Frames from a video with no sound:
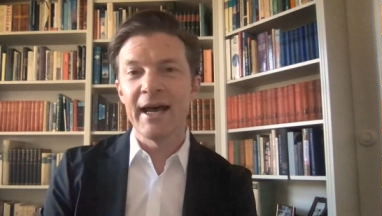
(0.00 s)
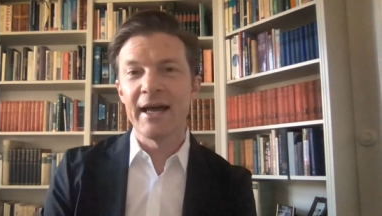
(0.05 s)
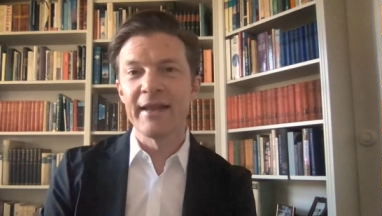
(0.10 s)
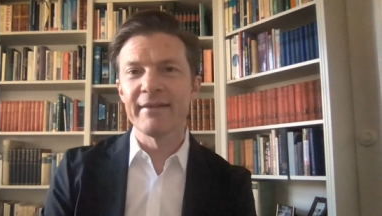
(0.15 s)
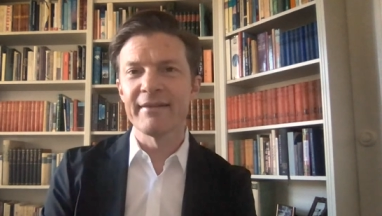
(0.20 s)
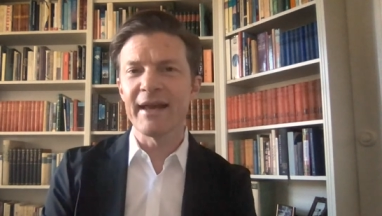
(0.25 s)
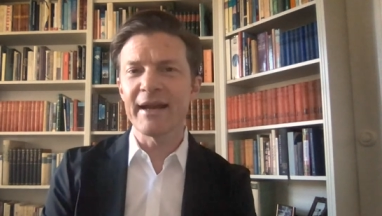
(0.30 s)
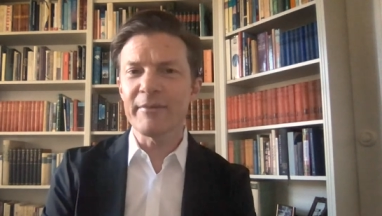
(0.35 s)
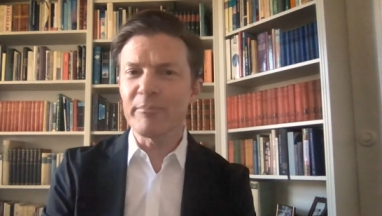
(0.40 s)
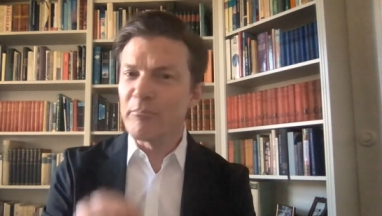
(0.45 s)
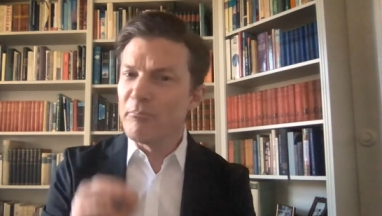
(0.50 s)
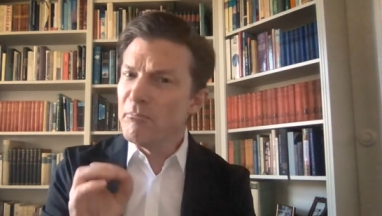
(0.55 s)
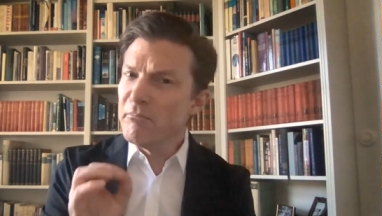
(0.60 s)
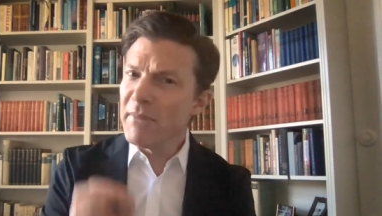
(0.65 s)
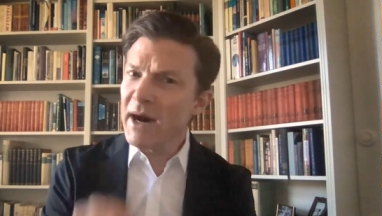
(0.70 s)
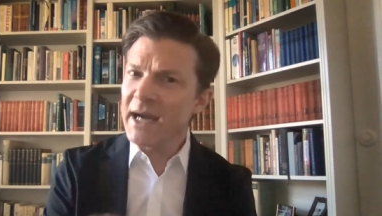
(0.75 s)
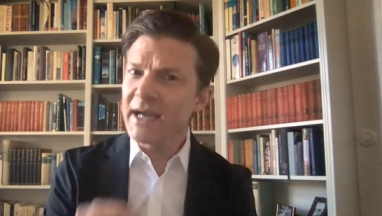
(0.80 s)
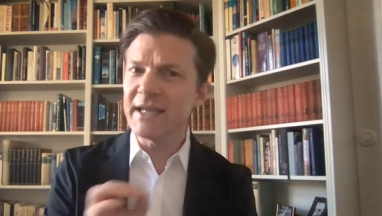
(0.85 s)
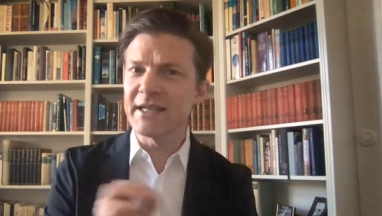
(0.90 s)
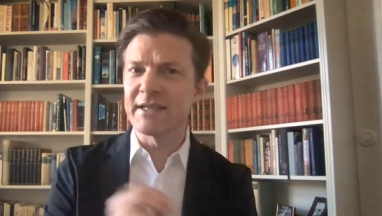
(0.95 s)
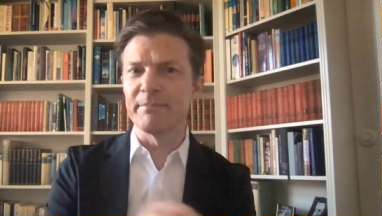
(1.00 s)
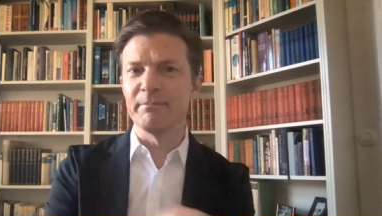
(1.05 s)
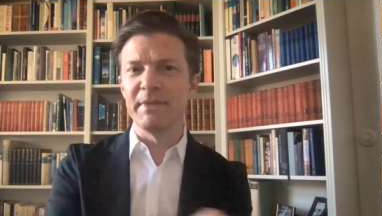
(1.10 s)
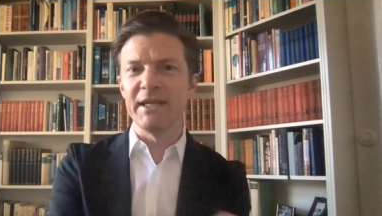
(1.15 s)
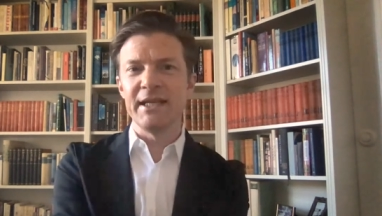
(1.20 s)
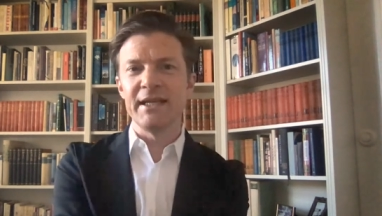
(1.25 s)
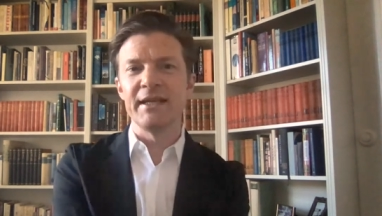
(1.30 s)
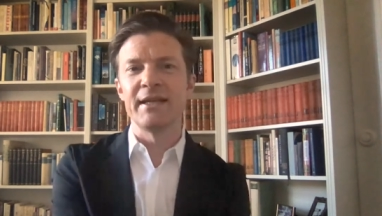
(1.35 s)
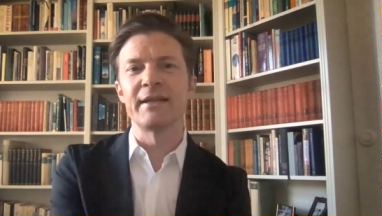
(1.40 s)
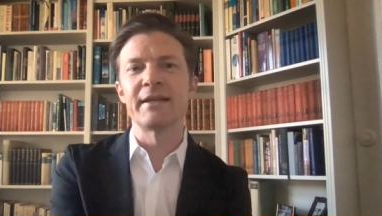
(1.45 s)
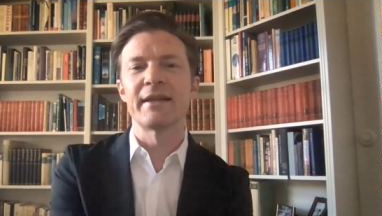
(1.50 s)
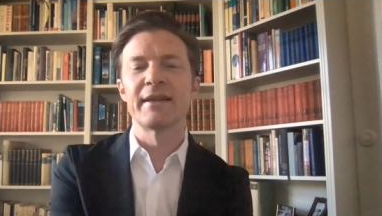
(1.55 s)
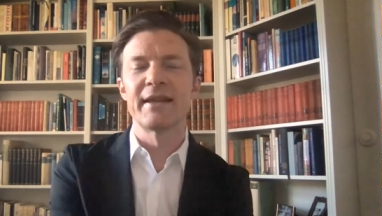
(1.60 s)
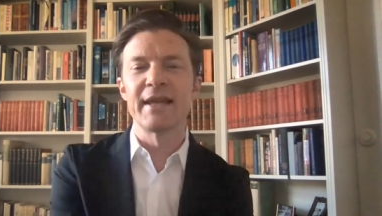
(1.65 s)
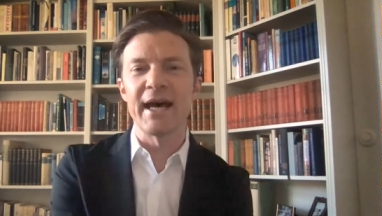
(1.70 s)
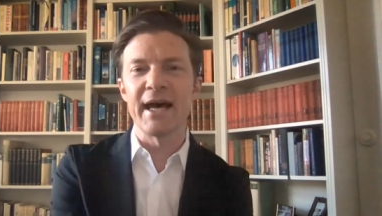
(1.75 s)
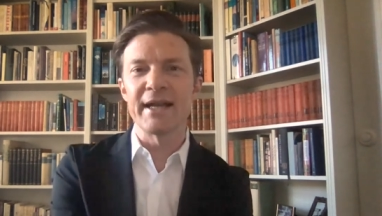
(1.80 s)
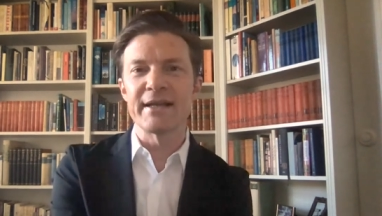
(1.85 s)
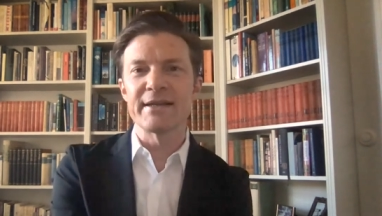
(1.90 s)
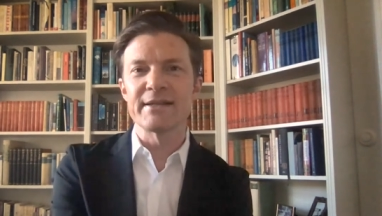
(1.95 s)
And that might mean
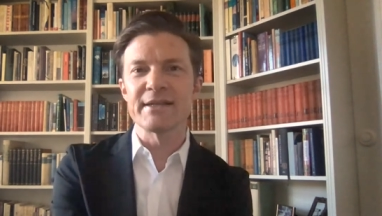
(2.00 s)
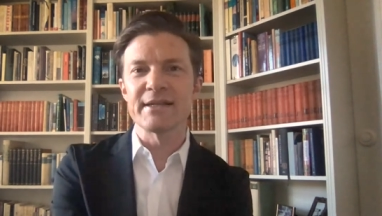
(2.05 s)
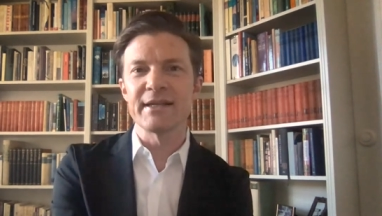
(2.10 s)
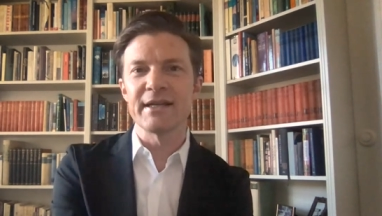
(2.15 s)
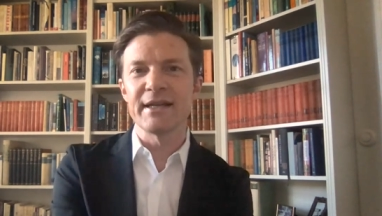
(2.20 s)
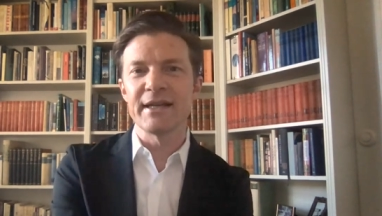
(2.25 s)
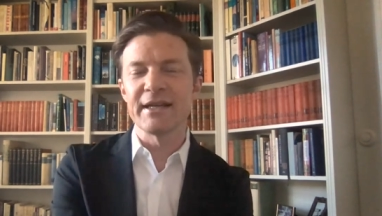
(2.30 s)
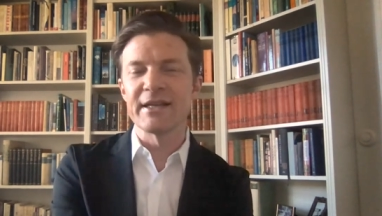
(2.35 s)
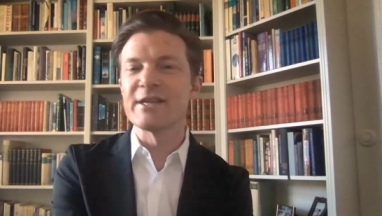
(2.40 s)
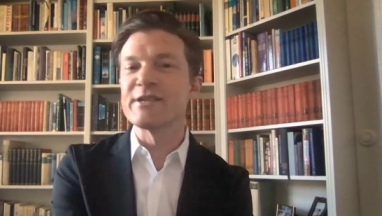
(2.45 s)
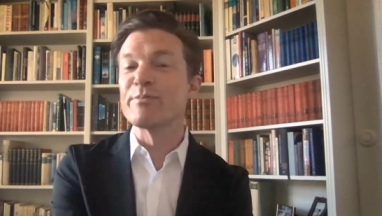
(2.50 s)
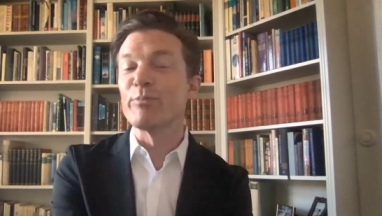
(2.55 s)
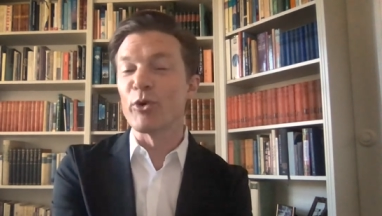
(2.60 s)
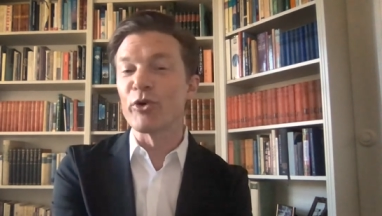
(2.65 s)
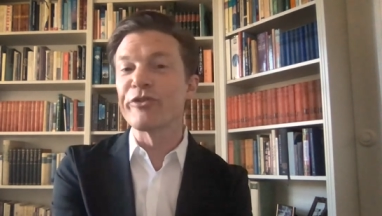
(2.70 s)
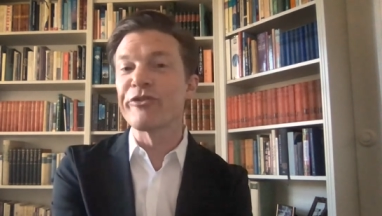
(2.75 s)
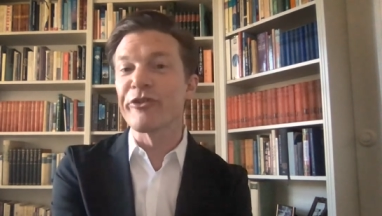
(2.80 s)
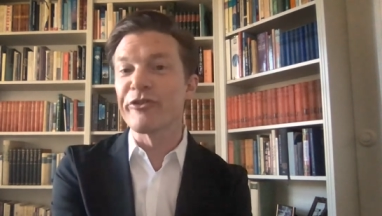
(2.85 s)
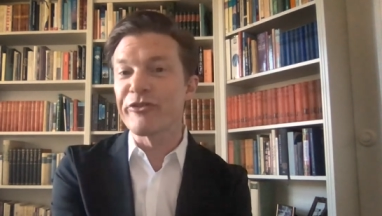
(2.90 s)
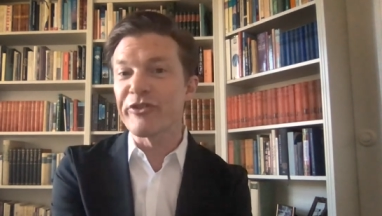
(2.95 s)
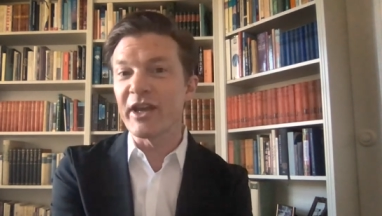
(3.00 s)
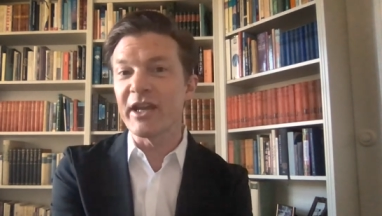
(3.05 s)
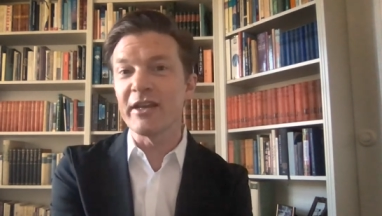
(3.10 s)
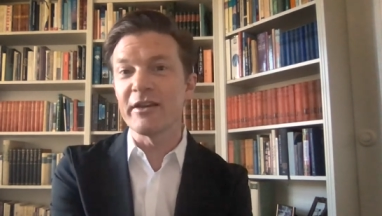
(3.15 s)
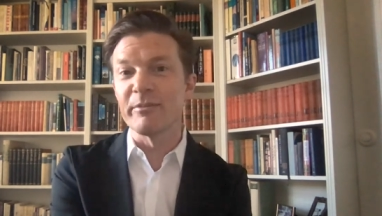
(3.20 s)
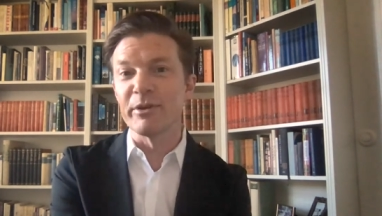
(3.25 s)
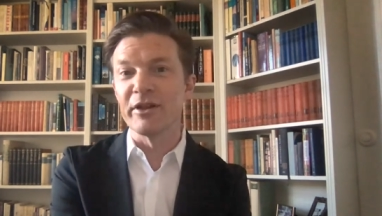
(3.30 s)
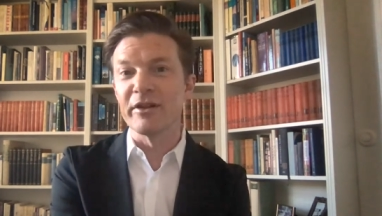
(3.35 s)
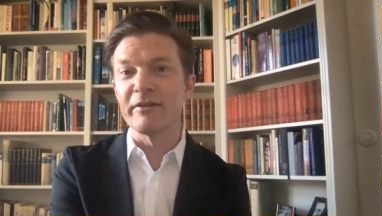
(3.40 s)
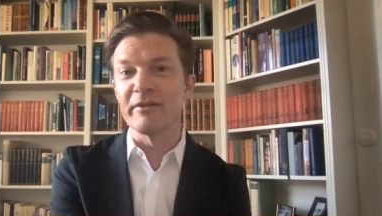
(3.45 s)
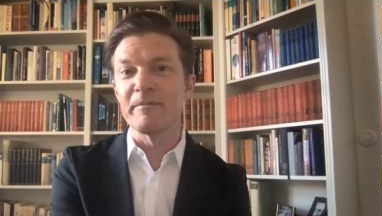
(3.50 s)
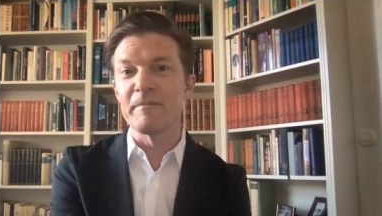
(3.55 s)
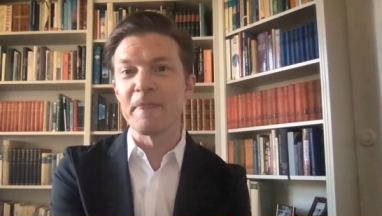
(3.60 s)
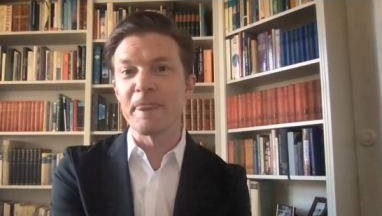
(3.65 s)
that it is more sustainable